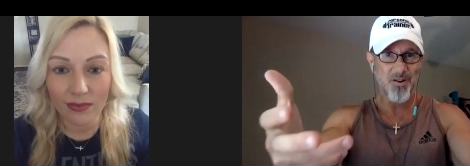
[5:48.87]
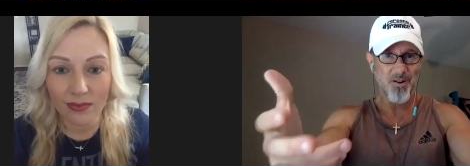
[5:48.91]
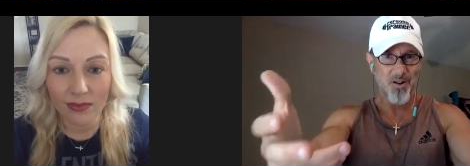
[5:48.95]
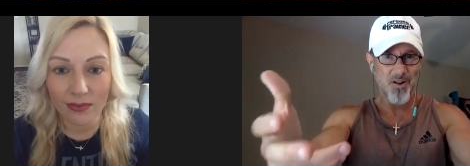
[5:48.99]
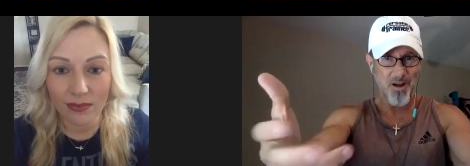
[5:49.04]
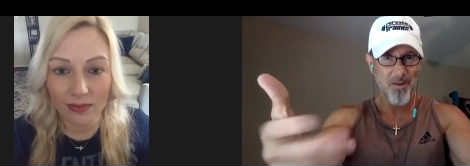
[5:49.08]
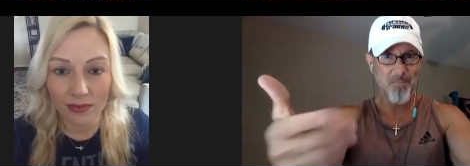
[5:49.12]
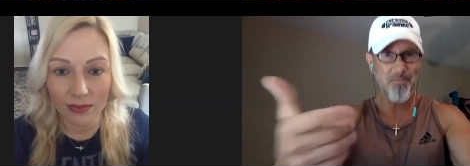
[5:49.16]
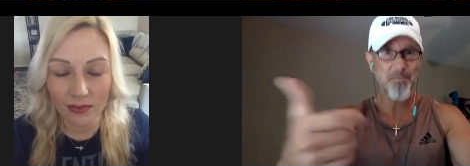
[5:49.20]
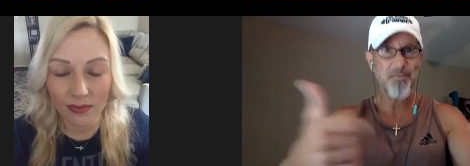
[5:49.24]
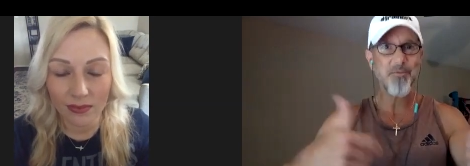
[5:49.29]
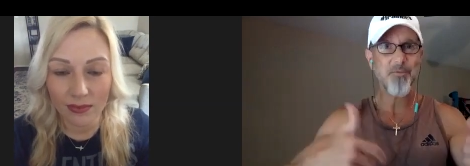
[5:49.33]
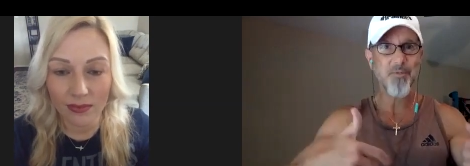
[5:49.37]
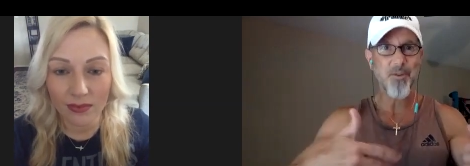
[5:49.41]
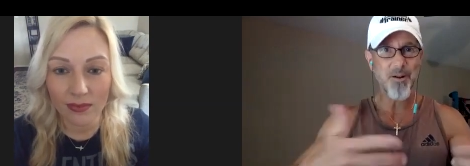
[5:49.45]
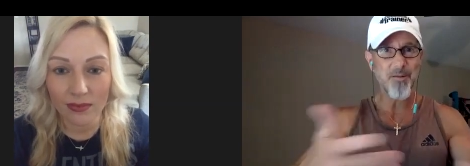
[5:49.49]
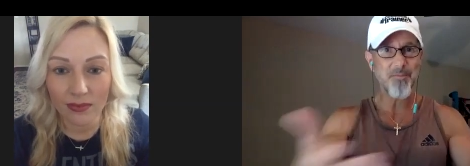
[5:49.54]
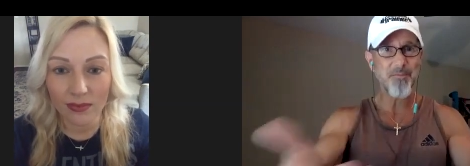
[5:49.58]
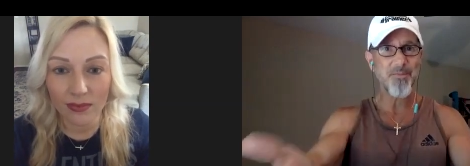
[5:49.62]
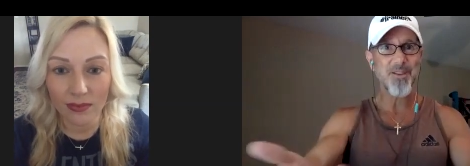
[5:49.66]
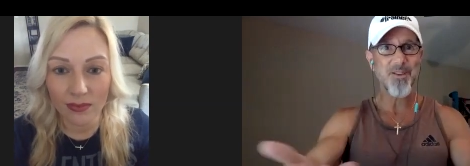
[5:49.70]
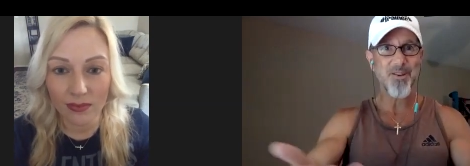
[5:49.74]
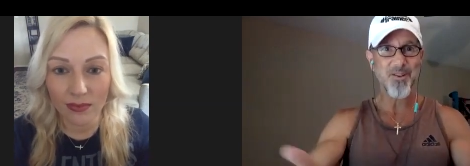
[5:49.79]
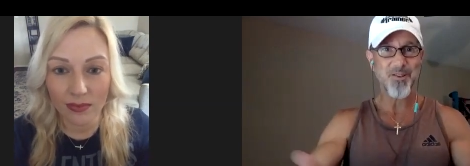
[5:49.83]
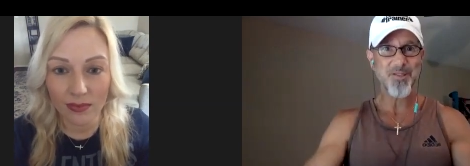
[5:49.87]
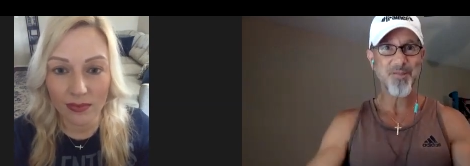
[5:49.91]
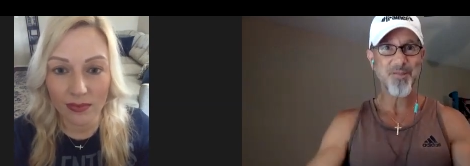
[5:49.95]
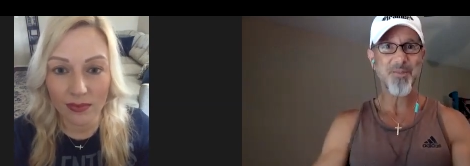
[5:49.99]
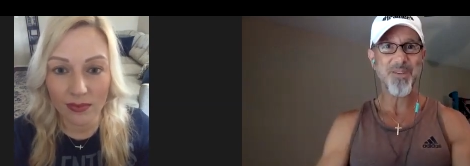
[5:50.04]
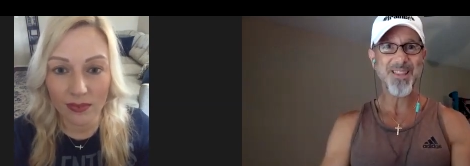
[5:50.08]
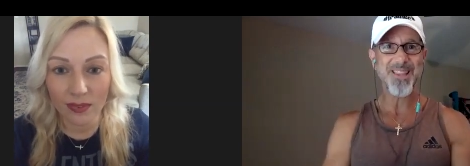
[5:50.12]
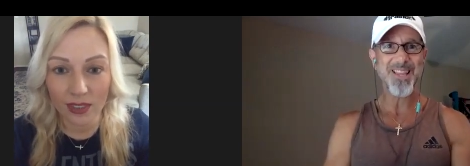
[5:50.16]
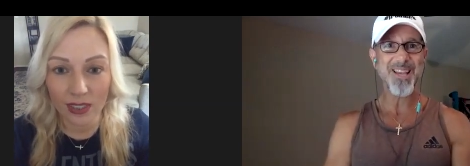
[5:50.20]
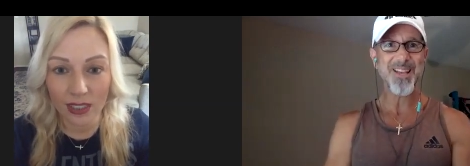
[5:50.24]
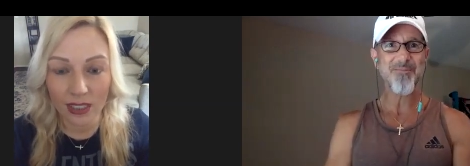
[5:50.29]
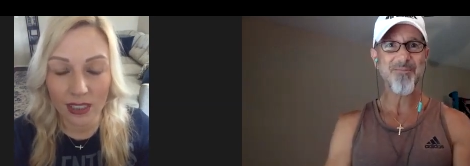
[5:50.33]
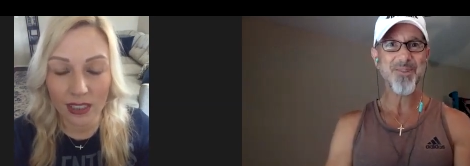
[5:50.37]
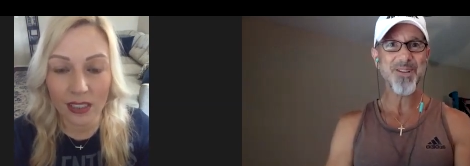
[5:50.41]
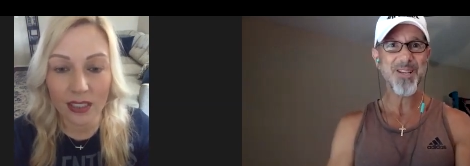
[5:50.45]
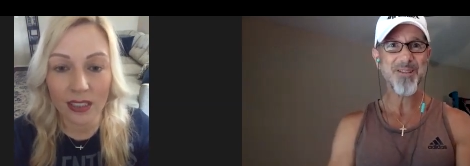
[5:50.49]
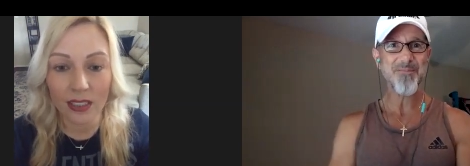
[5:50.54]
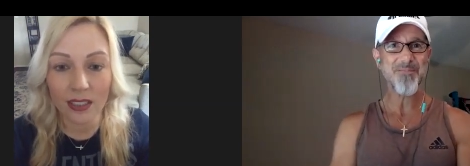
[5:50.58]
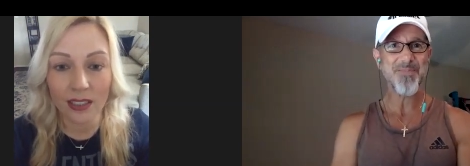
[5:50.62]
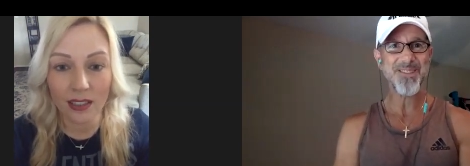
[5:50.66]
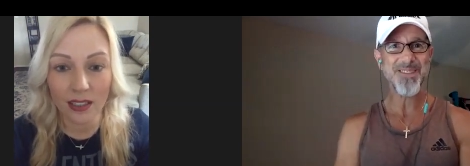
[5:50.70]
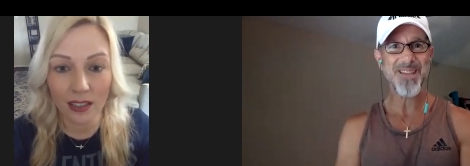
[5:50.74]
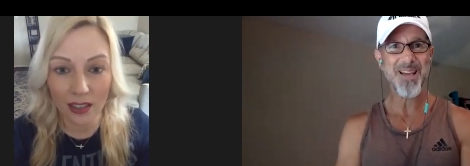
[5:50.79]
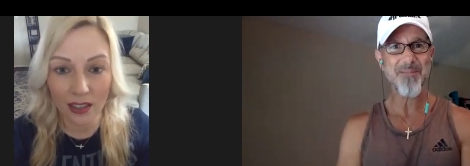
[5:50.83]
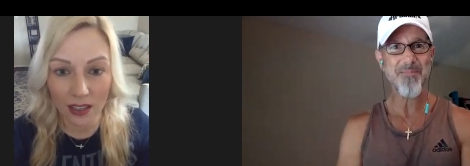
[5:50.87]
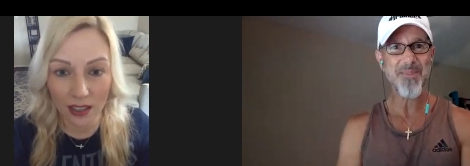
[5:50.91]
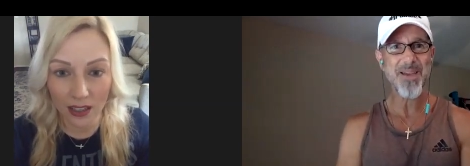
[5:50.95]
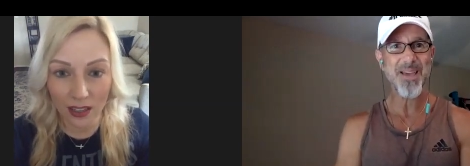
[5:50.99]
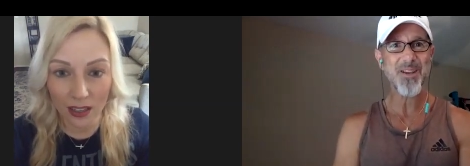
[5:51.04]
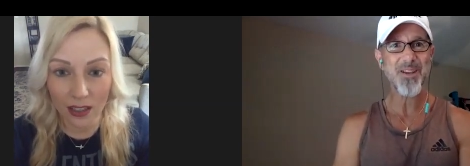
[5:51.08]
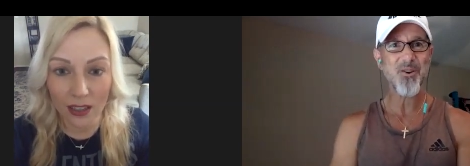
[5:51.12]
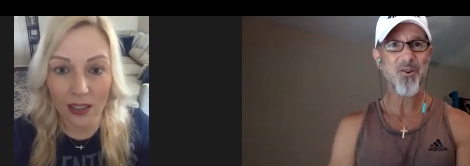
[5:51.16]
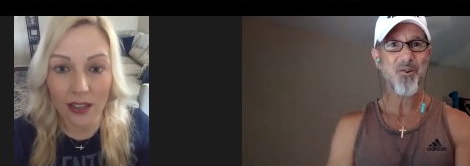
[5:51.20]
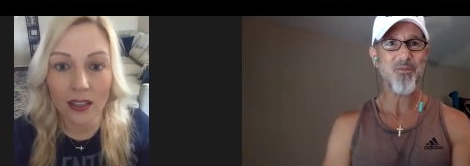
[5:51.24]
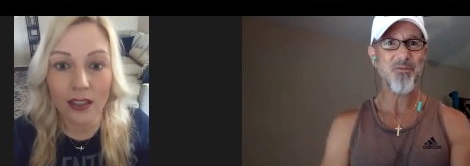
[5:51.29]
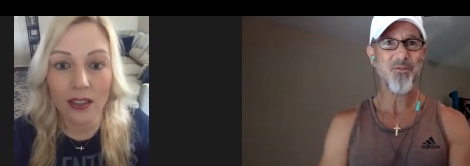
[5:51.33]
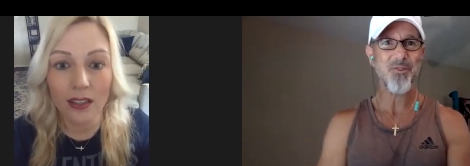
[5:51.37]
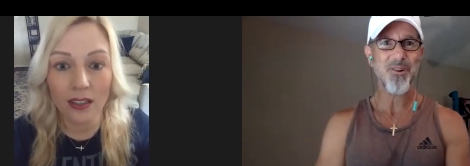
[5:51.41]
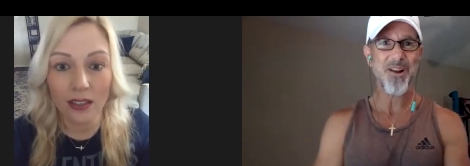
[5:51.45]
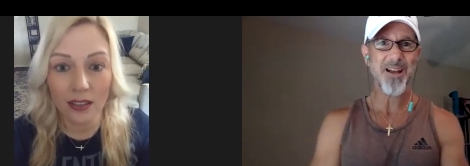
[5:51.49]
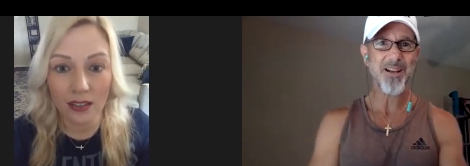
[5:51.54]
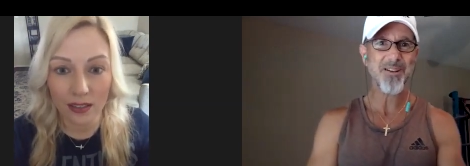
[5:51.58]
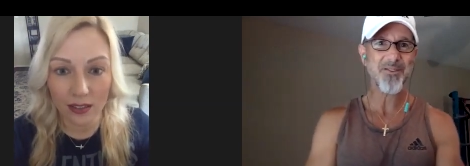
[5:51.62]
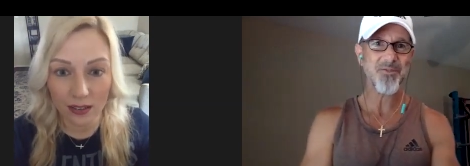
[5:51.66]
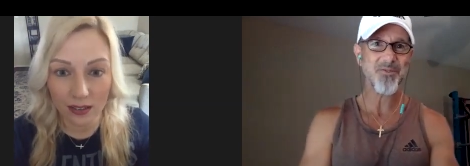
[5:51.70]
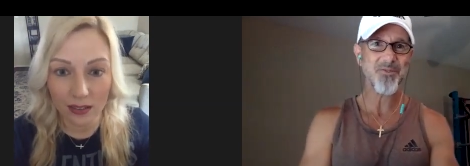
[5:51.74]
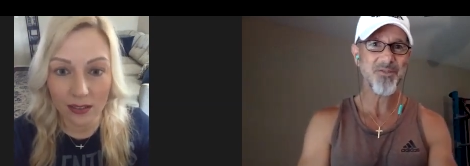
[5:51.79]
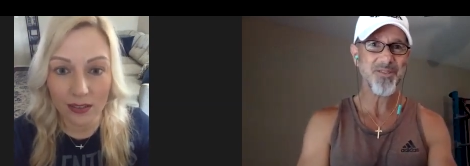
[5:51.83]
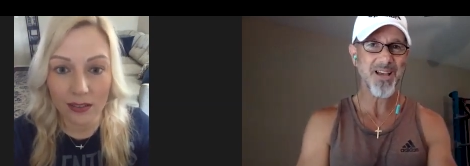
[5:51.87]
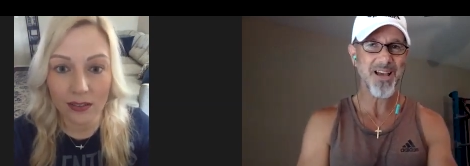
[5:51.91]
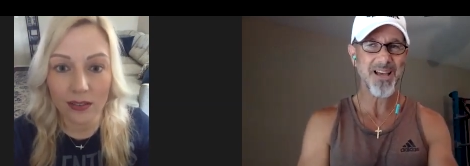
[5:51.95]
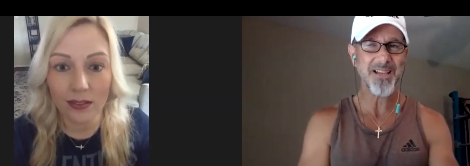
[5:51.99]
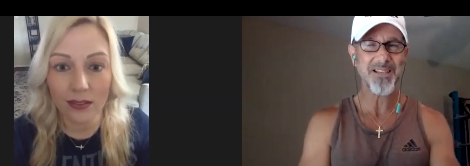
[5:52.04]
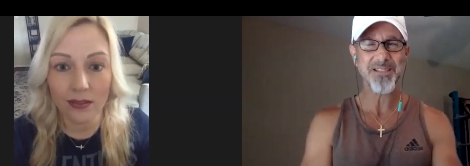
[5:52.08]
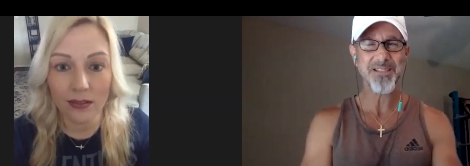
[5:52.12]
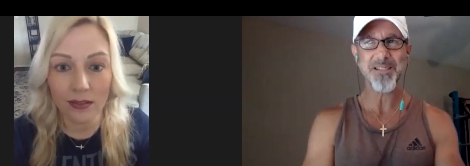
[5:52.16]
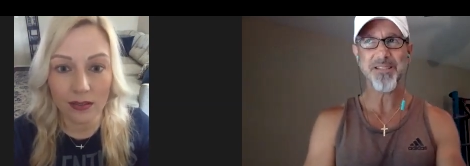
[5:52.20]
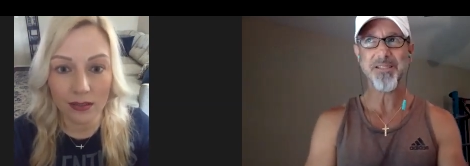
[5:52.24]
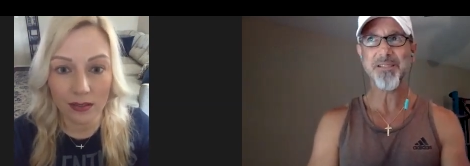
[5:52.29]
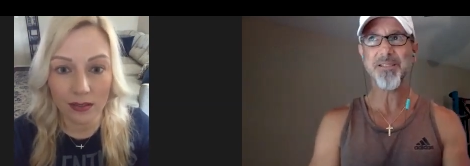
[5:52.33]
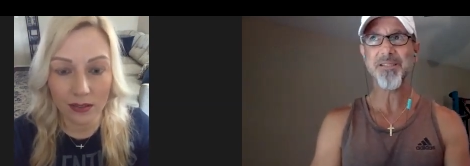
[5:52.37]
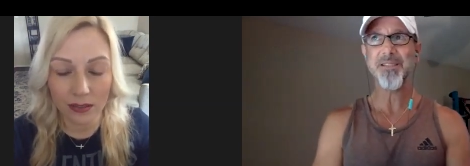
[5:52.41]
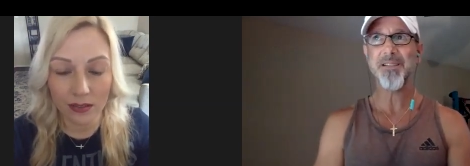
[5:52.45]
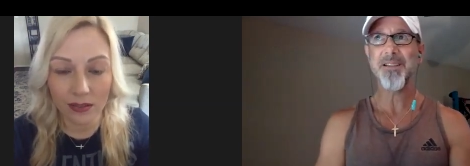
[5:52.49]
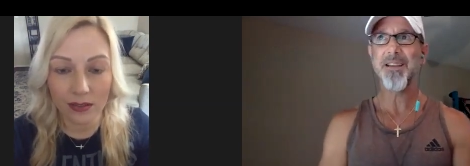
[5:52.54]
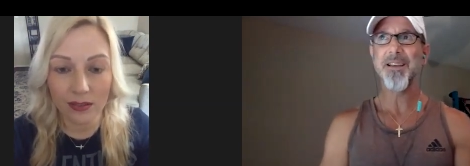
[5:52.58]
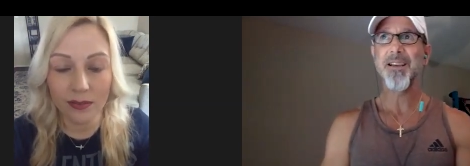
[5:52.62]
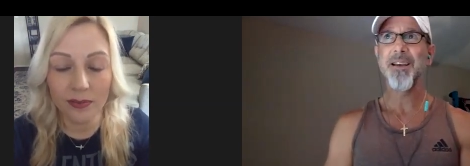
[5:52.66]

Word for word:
Speaker 1: come from the ultimate leg but hip and thigh makeover exercises.